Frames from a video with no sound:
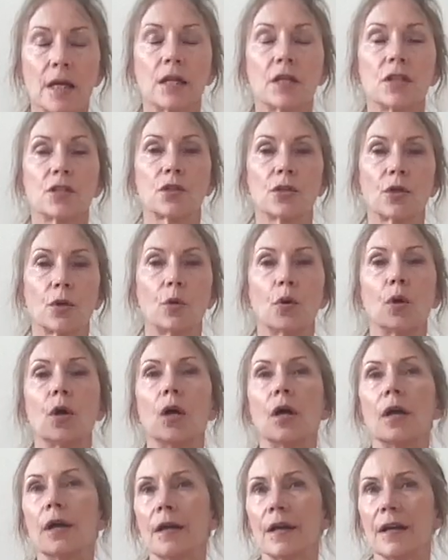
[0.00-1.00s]
so
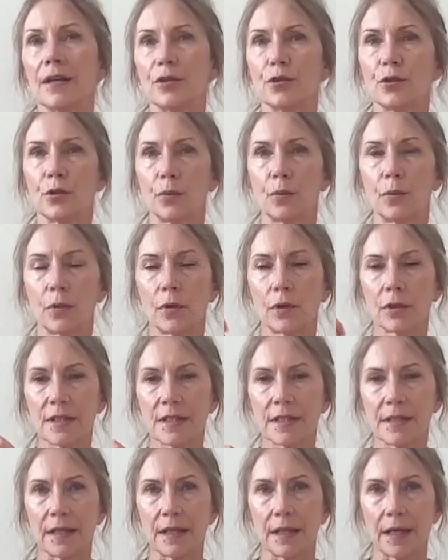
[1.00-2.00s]

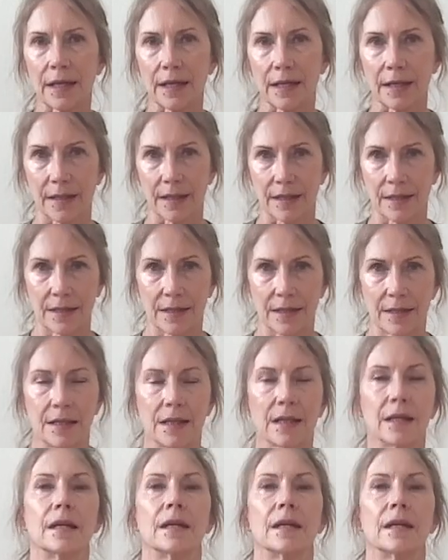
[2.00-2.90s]
towards the end,